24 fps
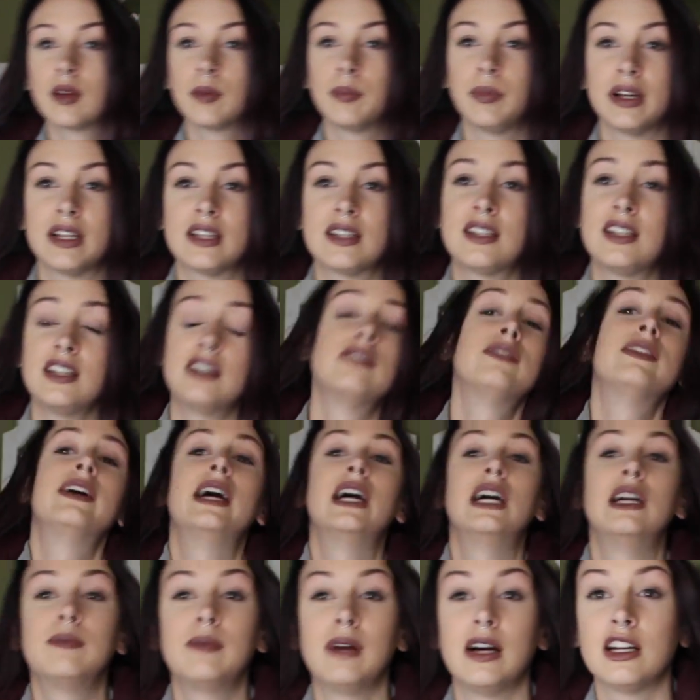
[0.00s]
But still
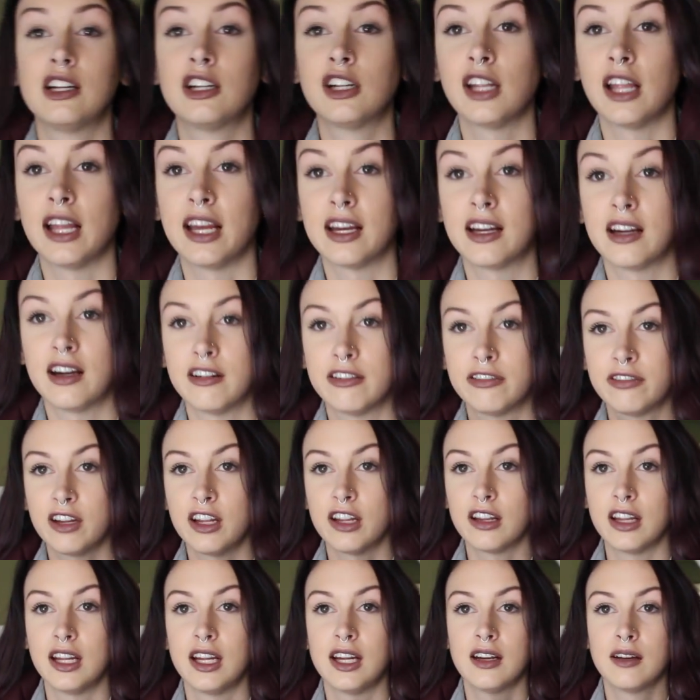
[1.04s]
very much like a
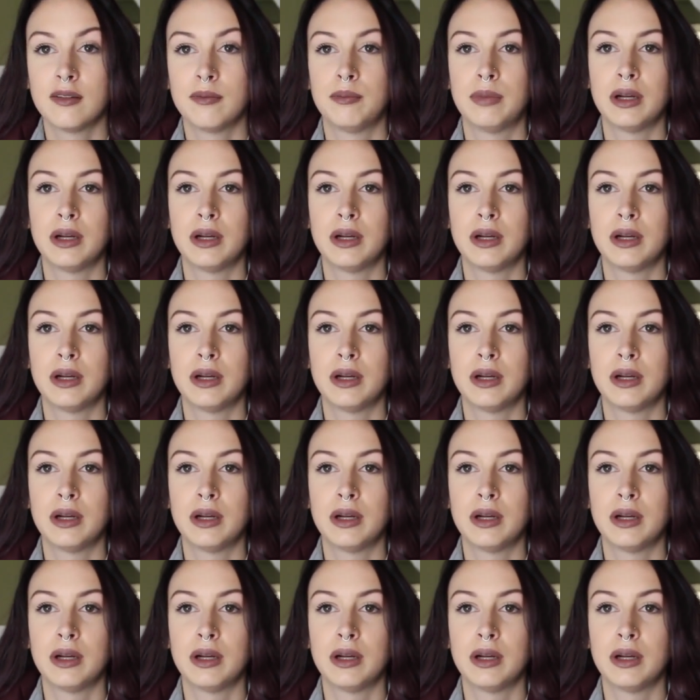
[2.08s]
feeling.